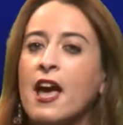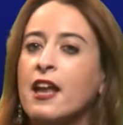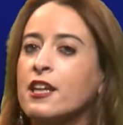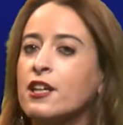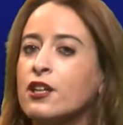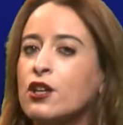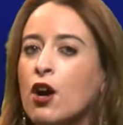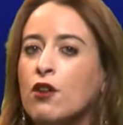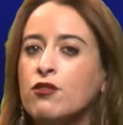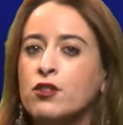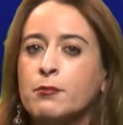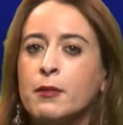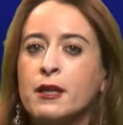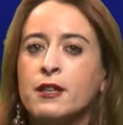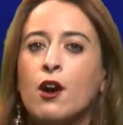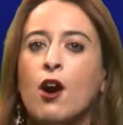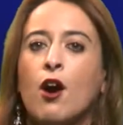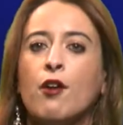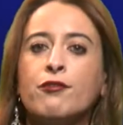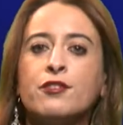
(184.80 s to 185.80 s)
any
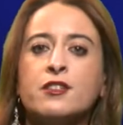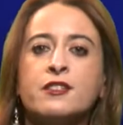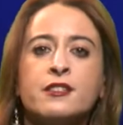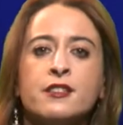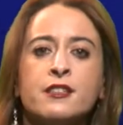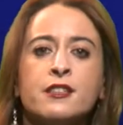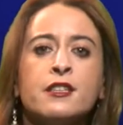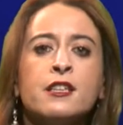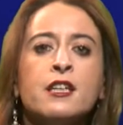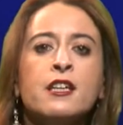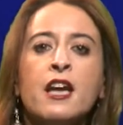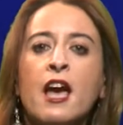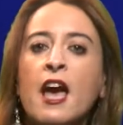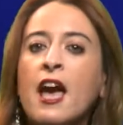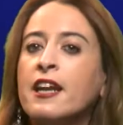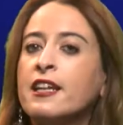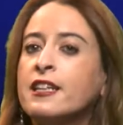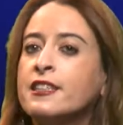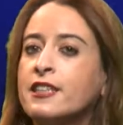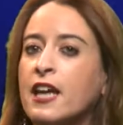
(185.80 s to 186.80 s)
government officer,
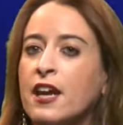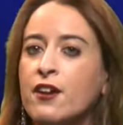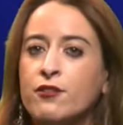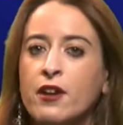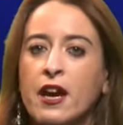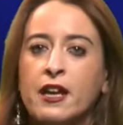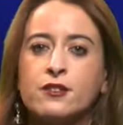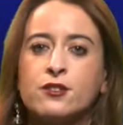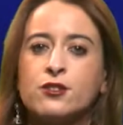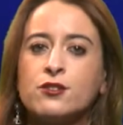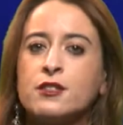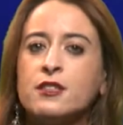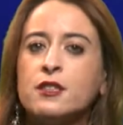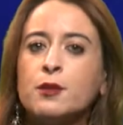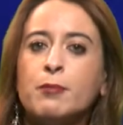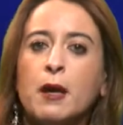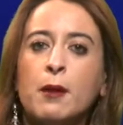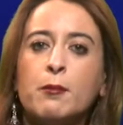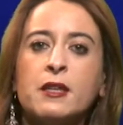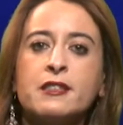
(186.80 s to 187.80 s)
any director in
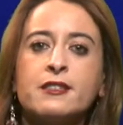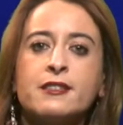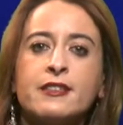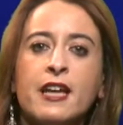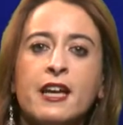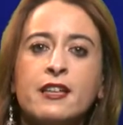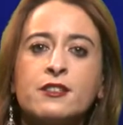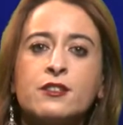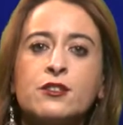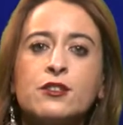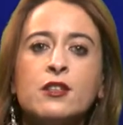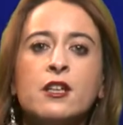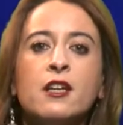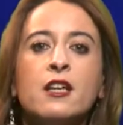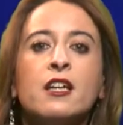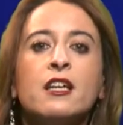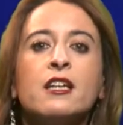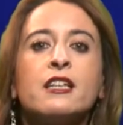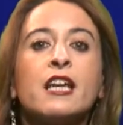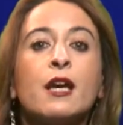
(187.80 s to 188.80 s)
the public sector
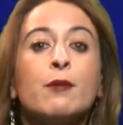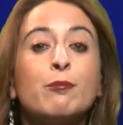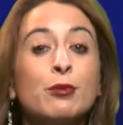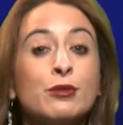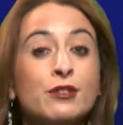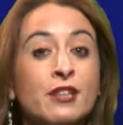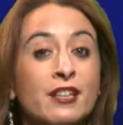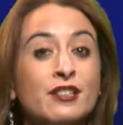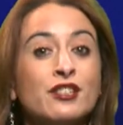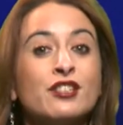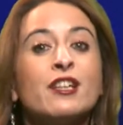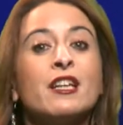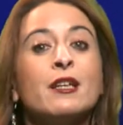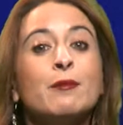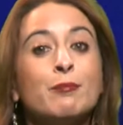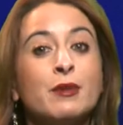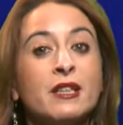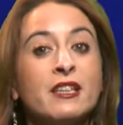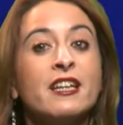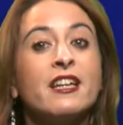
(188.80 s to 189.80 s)
can potentially
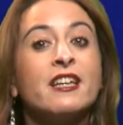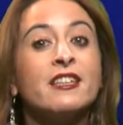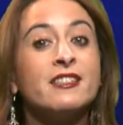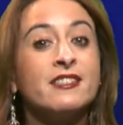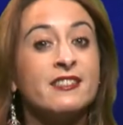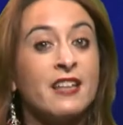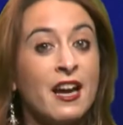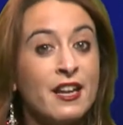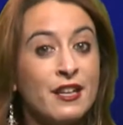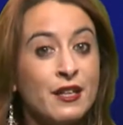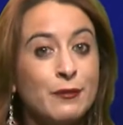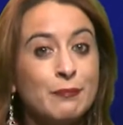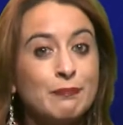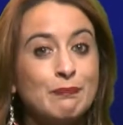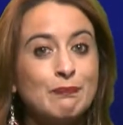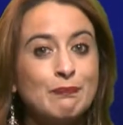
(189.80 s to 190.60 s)
be a designer.